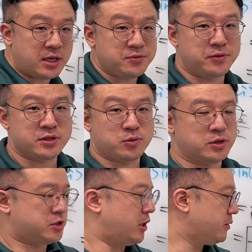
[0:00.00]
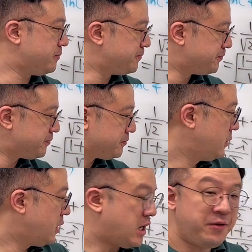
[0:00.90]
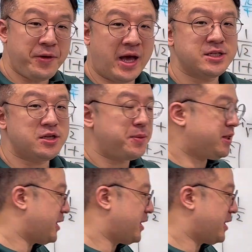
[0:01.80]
answer for this question. And if you estimate